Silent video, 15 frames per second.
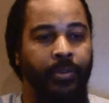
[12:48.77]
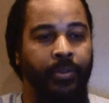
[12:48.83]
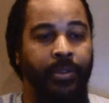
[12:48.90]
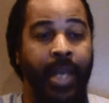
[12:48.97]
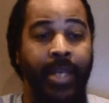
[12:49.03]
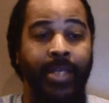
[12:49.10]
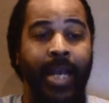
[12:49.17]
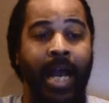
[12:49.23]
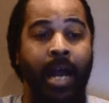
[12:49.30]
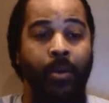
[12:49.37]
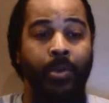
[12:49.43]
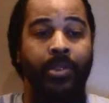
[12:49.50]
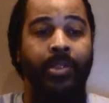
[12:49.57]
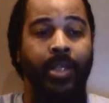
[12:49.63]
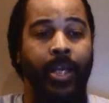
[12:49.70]
that
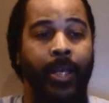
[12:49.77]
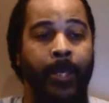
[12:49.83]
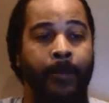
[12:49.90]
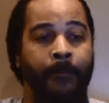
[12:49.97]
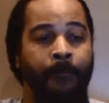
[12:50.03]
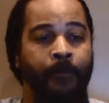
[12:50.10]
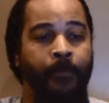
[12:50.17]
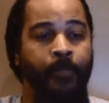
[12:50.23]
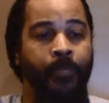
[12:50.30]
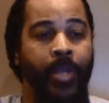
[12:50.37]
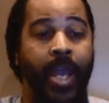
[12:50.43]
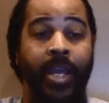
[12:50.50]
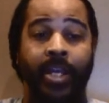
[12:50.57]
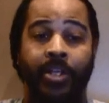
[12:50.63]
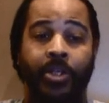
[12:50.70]
Yahweh said,
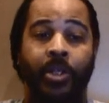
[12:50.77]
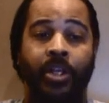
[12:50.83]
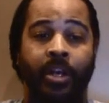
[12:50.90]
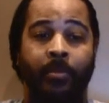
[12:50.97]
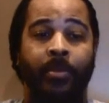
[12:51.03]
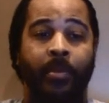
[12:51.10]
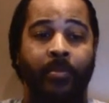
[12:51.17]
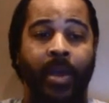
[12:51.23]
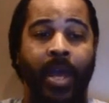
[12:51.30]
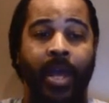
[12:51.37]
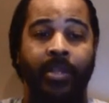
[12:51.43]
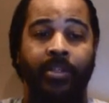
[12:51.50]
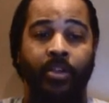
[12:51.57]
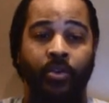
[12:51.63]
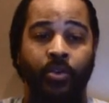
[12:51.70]
and it shall come to
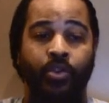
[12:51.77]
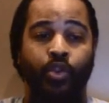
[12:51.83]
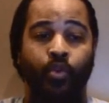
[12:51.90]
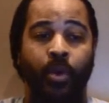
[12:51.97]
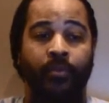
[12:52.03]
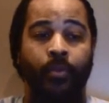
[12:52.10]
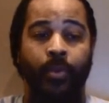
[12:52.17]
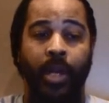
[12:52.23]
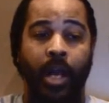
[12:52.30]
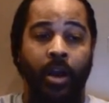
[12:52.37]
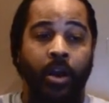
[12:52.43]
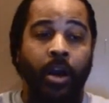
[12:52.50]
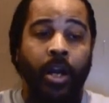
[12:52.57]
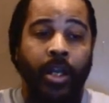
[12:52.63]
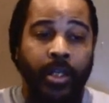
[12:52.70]
pass that whosoever will not
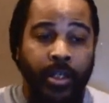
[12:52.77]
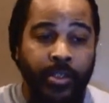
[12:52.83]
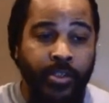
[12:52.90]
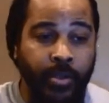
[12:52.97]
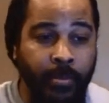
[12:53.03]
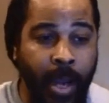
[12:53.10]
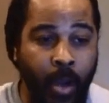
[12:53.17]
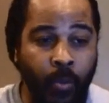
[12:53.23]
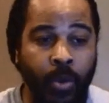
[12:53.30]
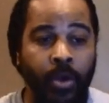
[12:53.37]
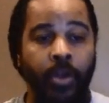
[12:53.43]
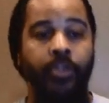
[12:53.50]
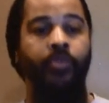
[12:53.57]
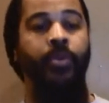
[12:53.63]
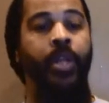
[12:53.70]
hearken unto my
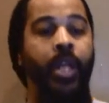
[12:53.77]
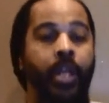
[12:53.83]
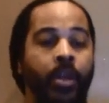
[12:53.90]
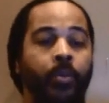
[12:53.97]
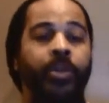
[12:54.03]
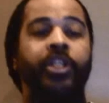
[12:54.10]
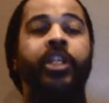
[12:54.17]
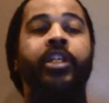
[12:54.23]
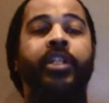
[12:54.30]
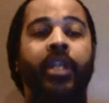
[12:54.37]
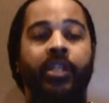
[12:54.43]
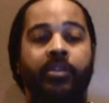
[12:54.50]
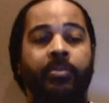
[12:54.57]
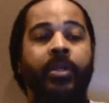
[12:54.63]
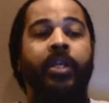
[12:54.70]
words, which he
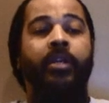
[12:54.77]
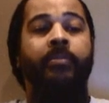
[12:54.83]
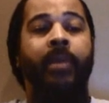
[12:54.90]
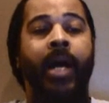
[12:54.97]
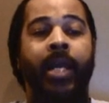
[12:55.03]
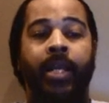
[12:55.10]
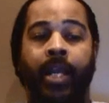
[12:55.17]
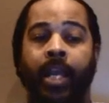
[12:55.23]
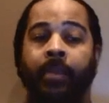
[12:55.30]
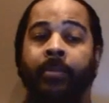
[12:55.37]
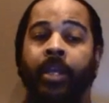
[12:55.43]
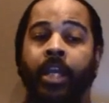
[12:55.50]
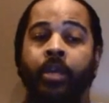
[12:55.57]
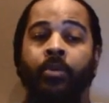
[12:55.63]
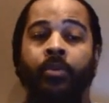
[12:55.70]
shall speak in my
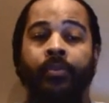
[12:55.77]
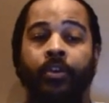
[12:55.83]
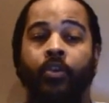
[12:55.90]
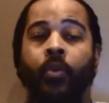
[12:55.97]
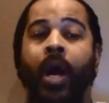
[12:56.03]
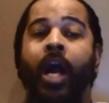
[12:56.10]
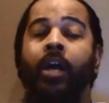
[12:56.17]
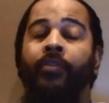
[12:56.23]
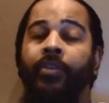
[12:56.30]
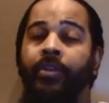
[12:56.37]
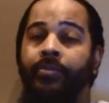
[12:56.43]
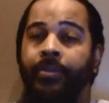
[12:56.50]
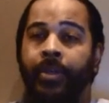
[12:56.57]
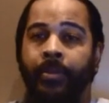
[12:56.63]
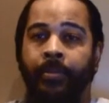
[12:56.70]
name, he will require it
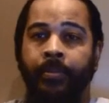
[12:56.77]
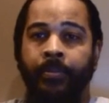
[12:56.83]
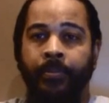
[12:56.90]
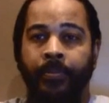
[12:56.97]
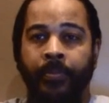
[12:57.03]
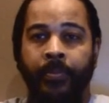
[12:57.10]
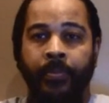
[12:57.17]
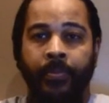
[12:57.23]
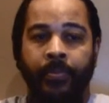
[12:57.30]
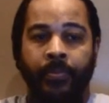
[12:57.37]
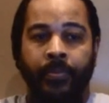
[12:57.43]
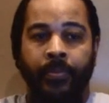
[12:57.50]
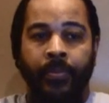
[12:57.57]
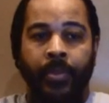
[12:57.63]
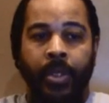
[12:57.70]
of him.
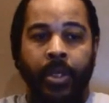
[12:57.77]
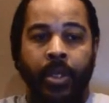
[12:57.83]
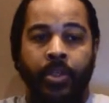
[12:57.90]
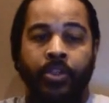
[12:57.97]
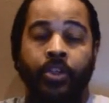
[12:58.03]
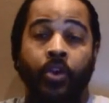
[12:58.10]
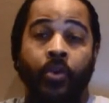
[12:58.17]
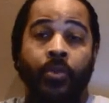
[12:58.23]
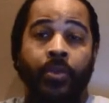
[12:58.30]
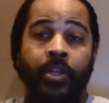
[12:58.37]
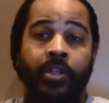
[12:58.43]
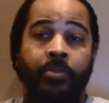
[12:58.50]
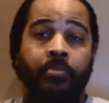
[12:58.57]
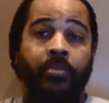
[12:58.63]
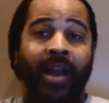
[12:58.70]
So
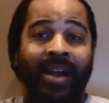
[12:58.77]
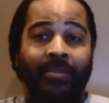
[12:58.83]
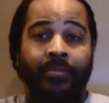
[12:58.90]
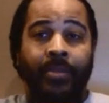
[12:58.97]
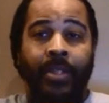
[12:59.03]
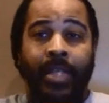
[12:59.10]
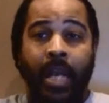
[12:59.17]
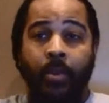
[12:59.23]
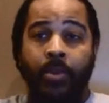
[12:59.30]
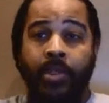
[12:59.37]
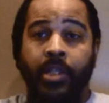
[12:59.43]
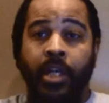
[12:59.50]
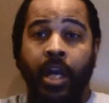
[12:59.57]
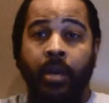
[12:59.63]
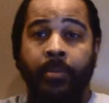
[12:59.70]
this prophet that
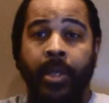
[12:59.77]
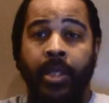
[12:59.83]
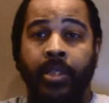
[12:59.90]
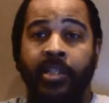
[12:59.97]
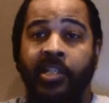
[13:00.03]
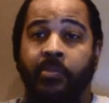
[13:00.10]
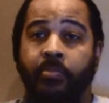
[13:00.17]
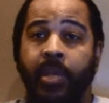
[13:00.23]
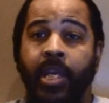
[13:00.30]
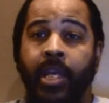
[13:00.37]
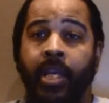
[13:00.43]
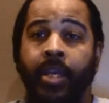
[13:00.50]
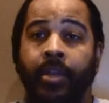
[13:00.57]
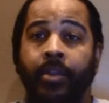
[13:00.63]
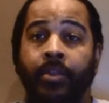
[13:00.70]
was coming,
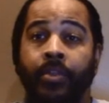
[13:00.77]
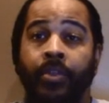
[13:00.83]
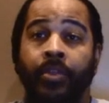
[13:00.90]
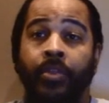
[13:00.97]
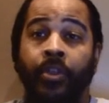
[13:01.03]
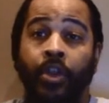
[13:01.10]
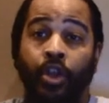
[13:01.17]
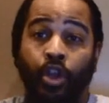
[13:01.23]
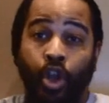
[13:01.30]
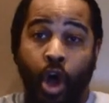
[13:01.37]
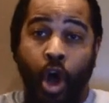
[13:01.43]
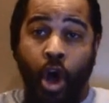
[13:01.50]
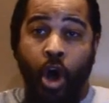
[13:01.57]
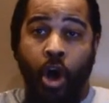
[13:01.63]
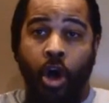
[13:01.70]
speaking the
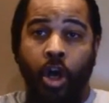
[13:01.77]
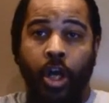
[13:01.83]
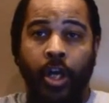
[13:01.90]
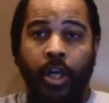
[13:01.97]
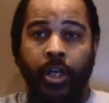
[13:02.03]
law